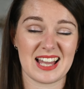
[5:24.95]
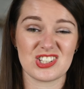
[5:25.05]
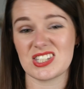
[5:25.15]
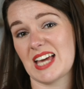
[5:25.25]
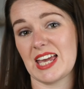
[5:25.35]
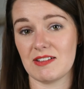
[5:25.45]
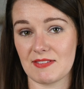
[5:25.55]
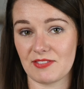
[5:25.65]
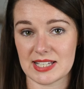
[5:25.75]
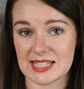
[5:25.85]
and just get your
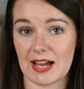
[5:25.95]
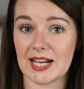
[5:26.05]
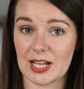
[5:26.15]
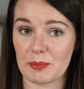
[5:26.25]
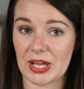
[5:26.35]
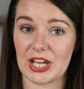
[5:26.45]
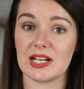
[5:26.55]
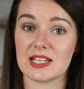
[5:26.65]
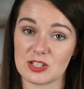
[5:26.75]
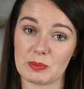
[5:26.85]
invites out a little bit
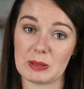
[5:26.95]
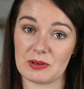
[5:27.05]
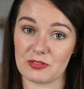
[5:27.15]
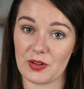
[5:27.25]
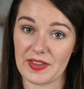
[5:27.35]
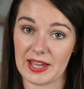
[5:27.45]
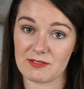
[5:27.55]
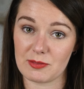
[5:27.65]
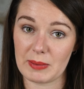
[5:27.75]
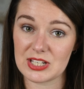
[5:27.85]
earlier so people have got that
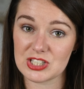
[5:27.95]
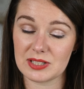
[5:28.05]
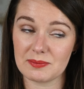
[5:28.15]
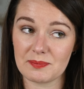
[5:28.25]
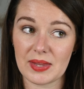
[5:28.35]
information.